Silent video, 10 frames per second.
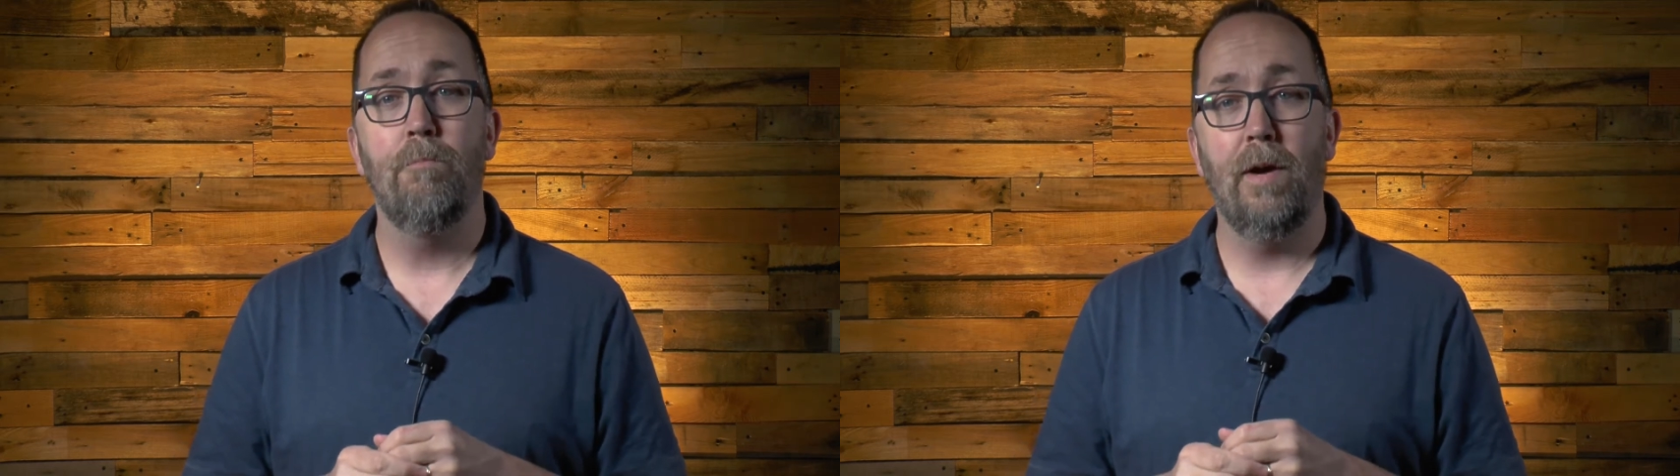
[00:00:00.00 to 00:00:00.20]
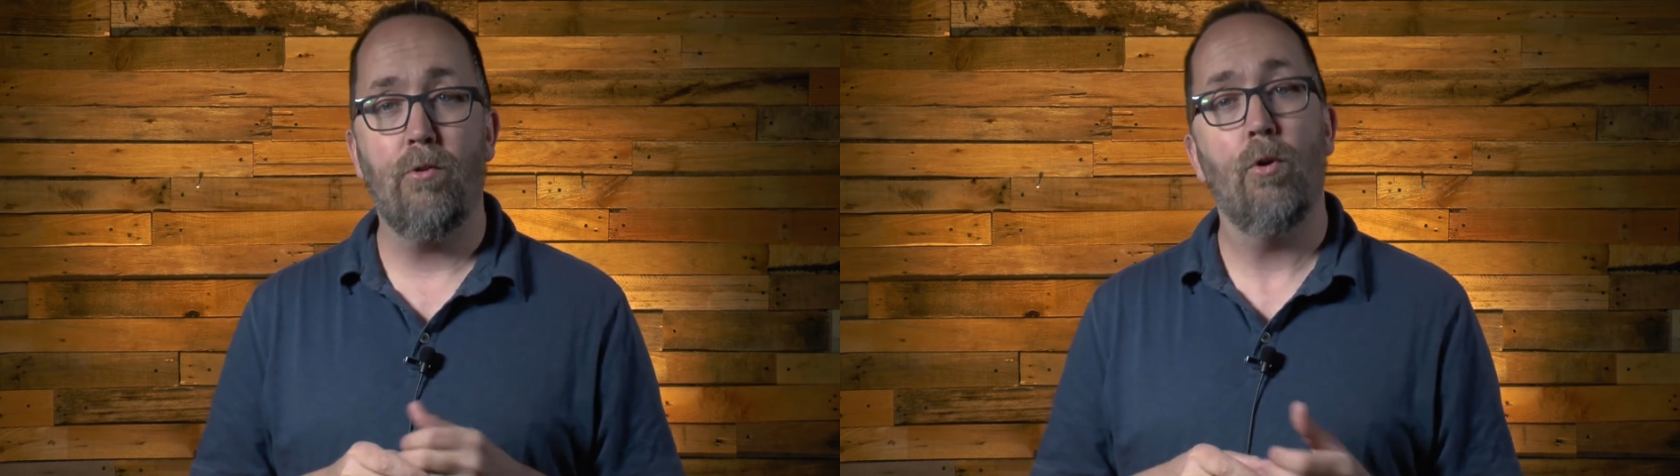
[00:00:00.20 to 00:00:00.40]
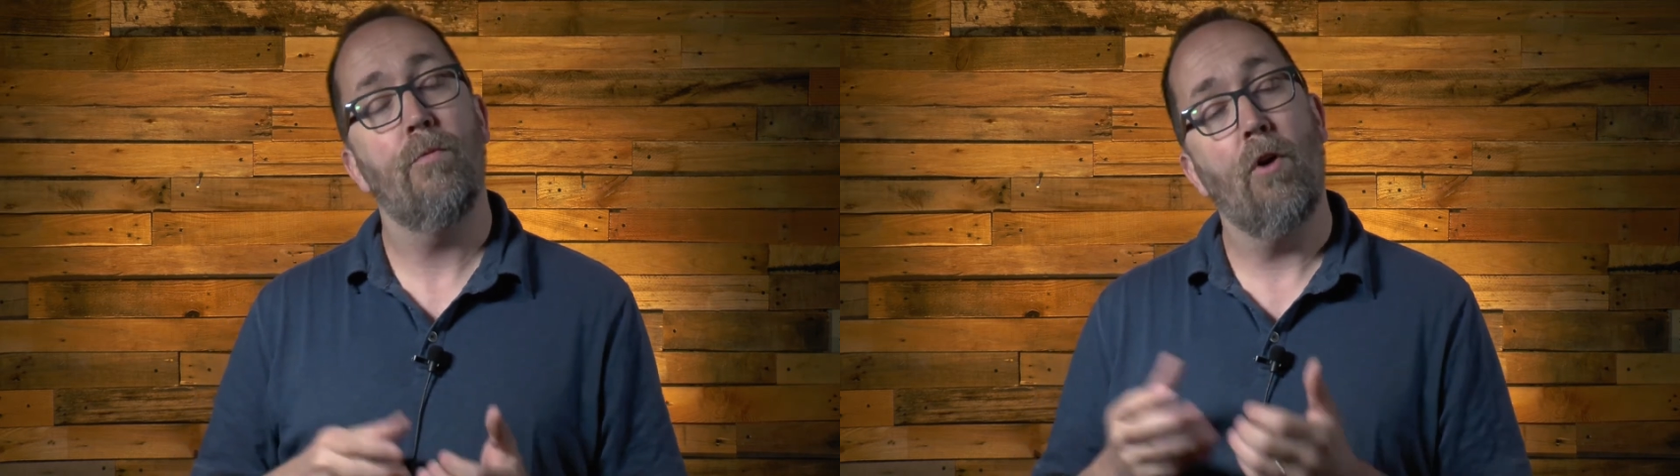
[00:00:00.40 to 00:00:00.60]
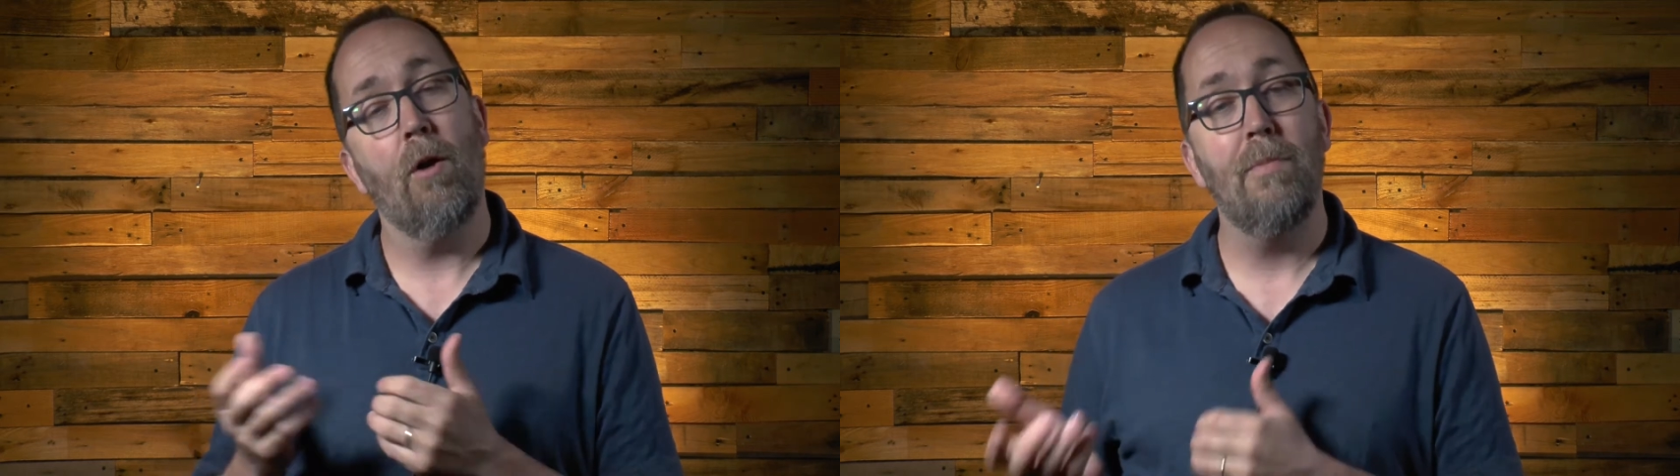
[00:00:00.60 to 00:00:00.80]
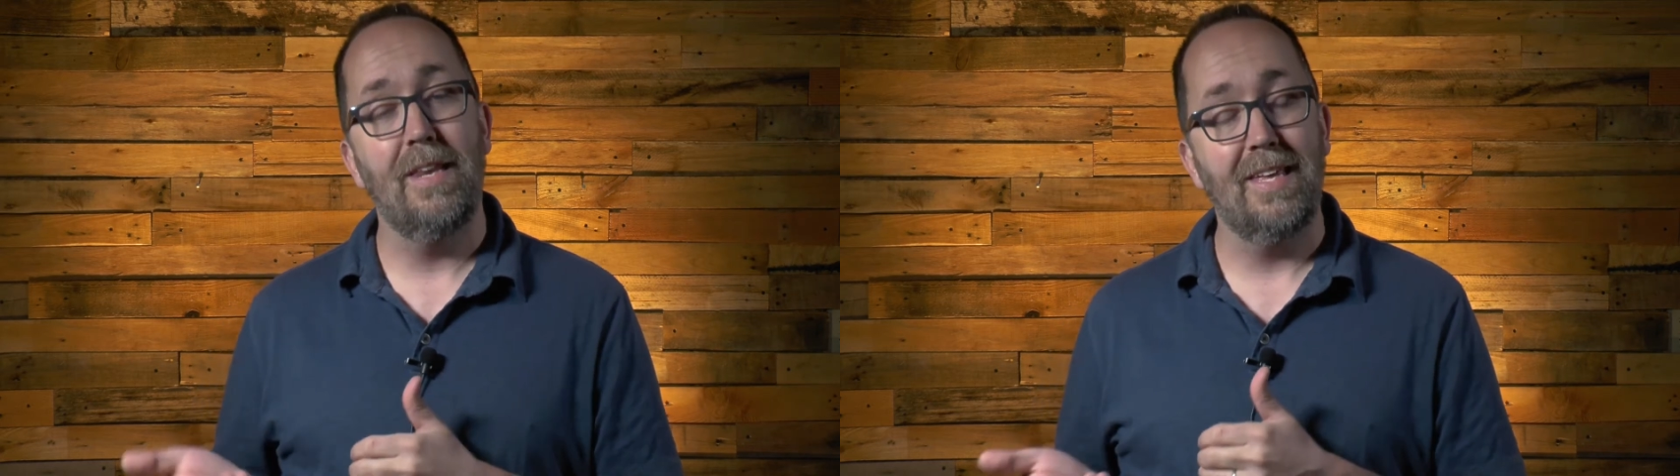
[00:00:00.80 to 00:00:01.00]
make room for
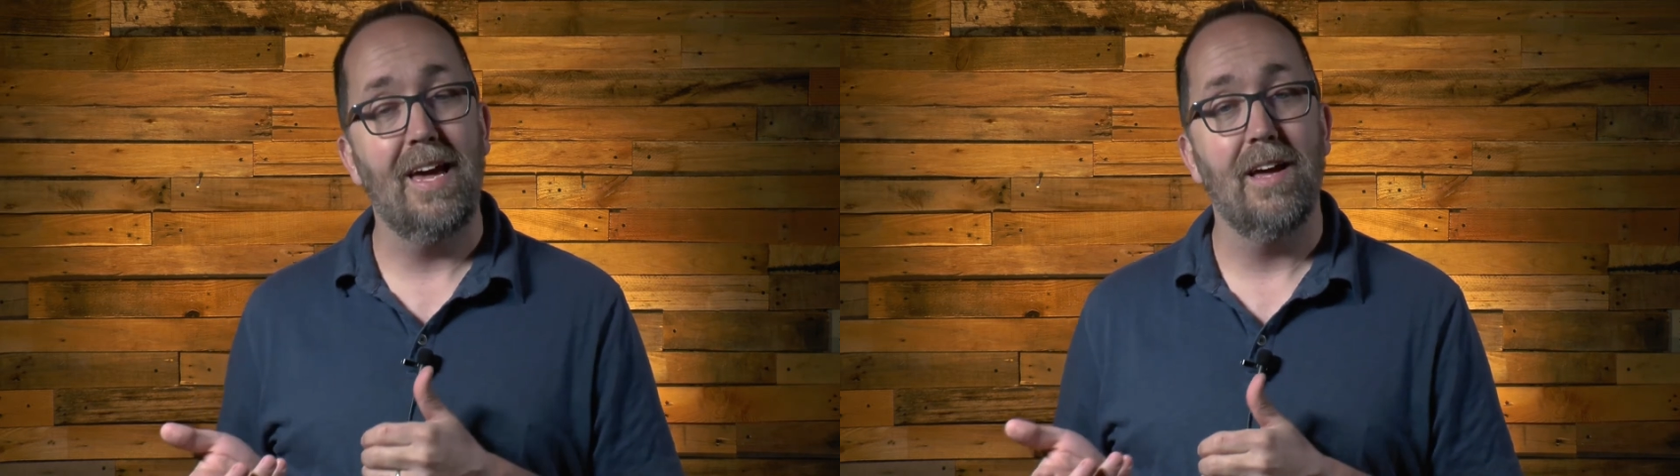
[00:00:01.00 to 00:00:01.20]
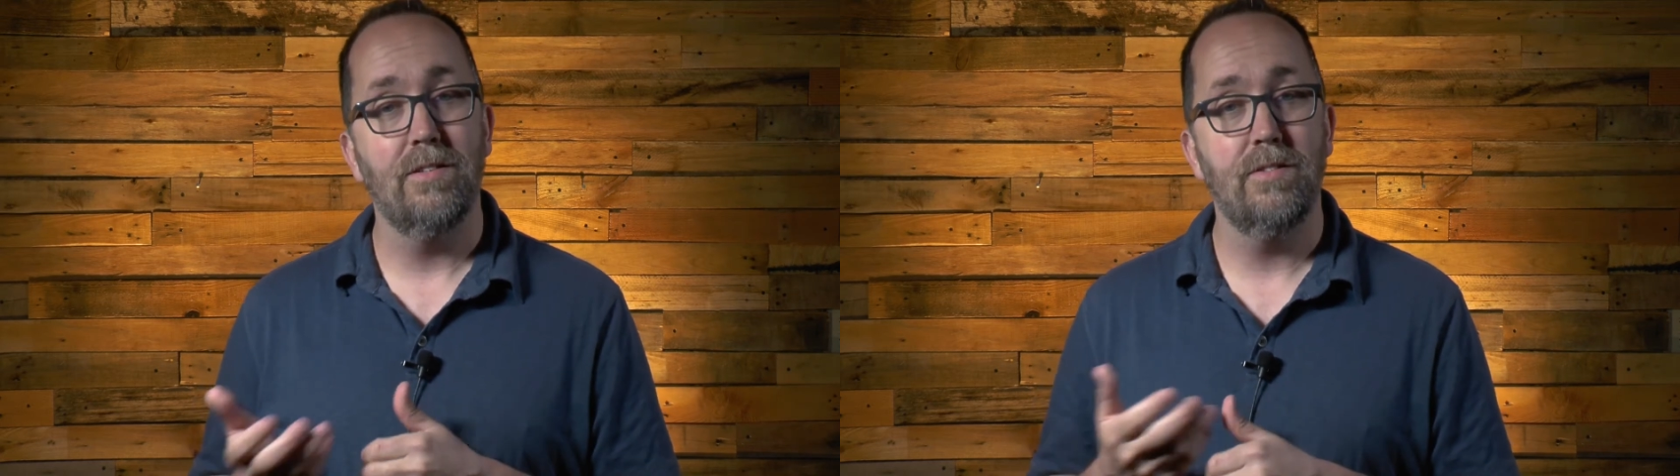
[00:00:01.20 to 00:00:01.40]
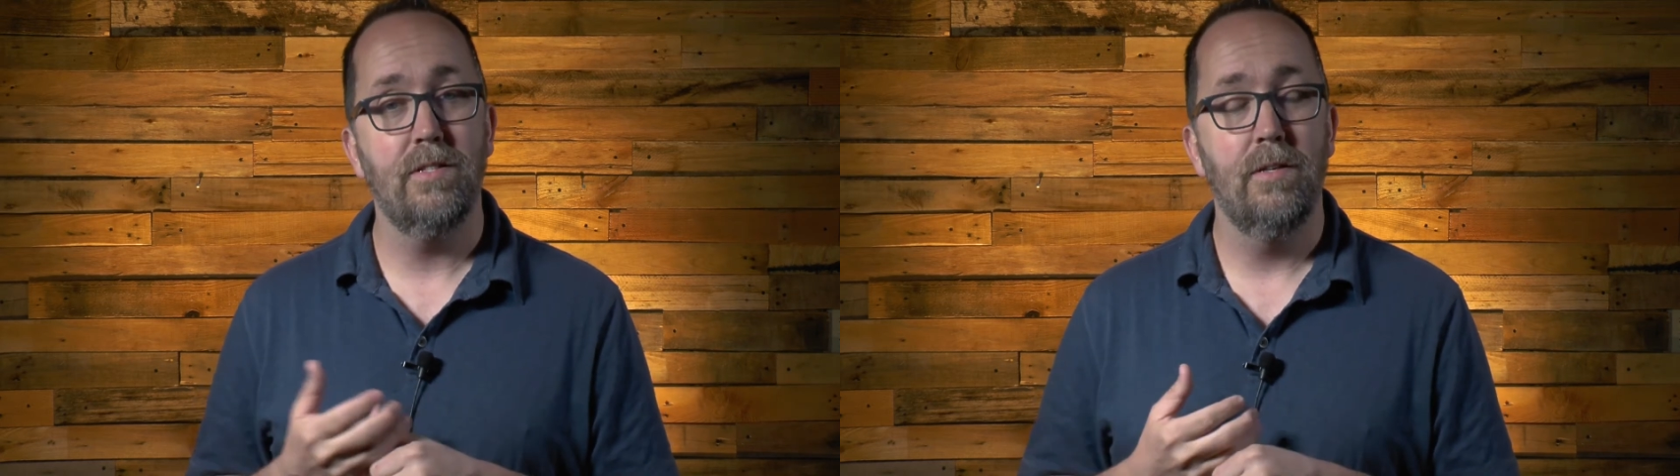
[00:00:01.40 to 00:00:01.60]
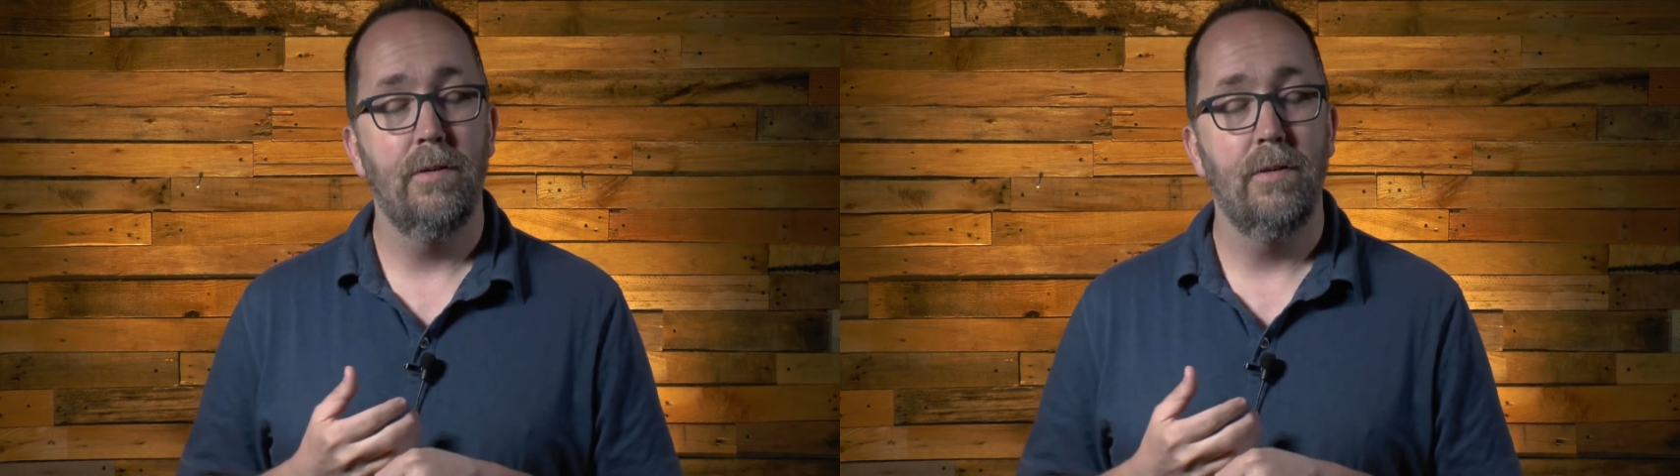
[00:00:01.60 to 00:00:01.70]
our many guests.